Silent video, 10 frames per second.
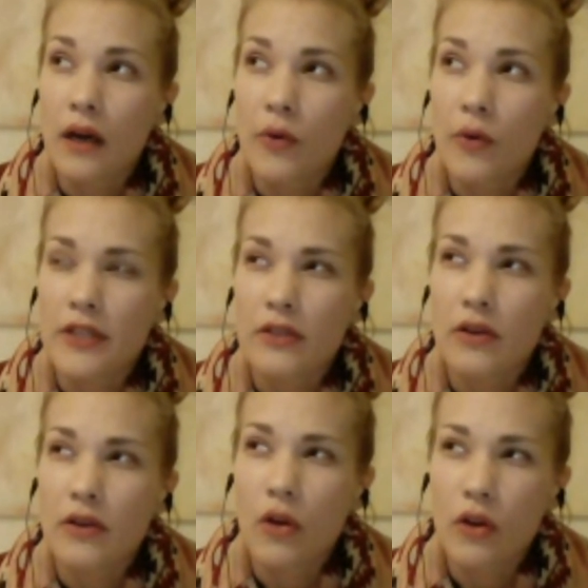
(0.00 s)
read
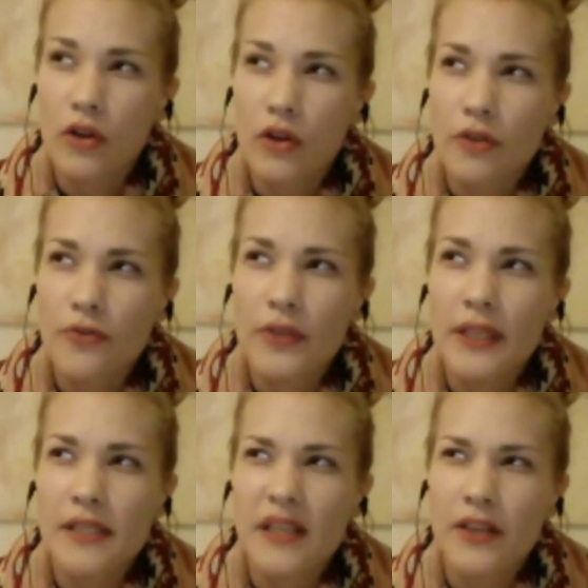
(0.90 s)
a lot of
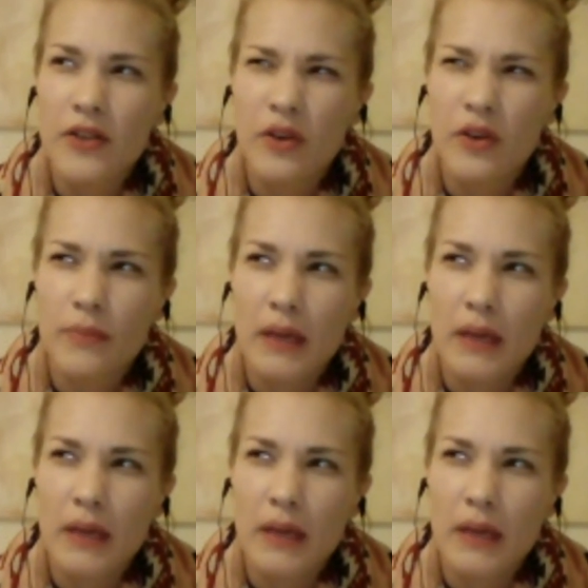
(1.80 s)
these. I don't know,